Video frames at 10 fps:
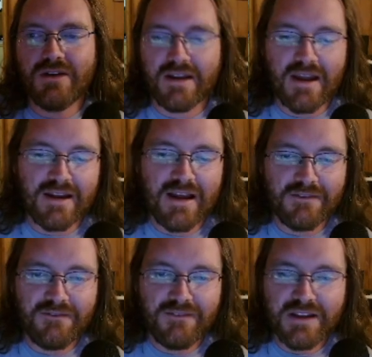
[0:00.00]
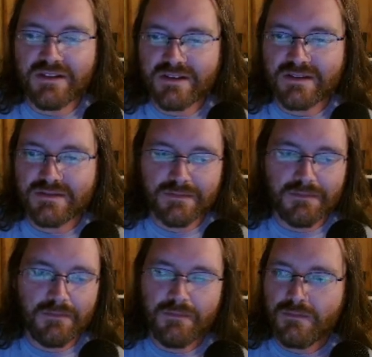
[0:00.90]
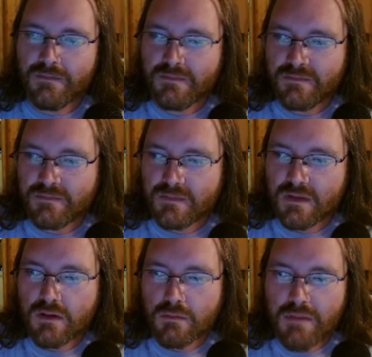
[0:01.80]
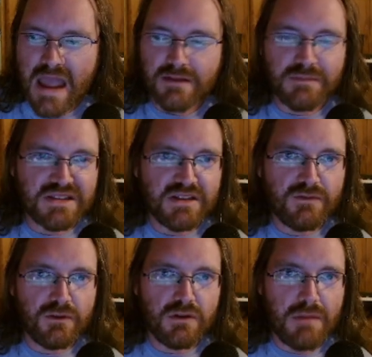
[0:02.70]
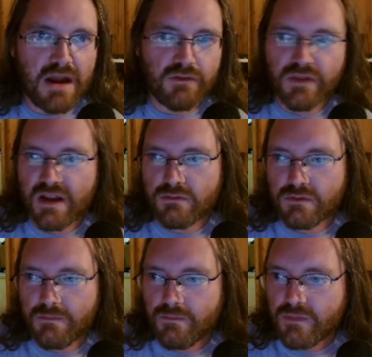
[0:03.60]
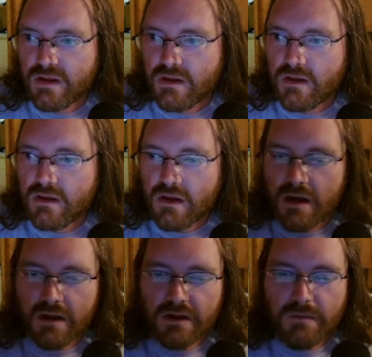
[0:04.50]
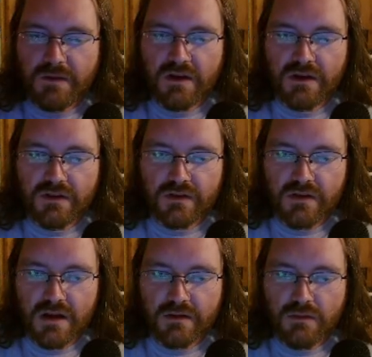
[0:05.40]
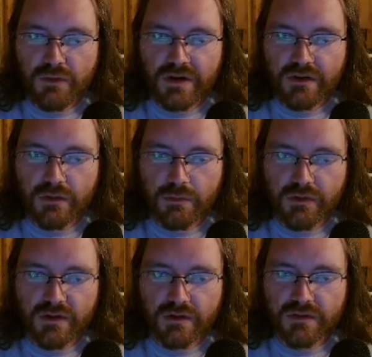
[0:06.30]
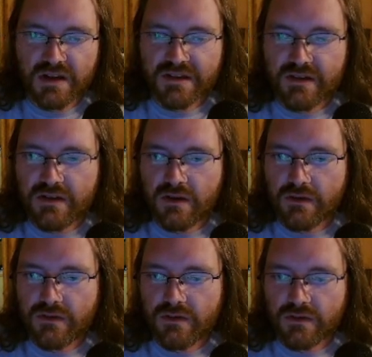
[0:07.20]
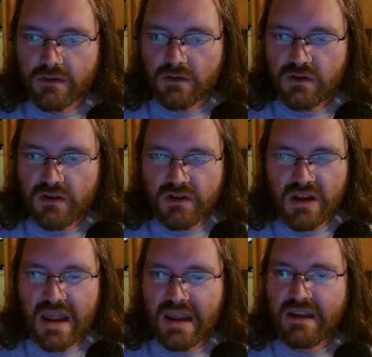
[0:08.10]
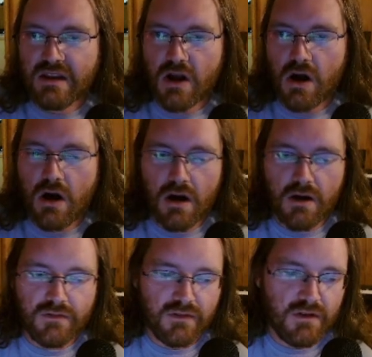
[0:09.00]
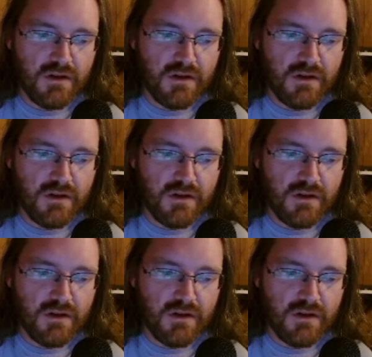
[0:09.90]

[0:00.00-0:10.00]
I got a feeling. Pat myself on the back for that one. EPS, 19.83% over the last 10 years. Just taking off.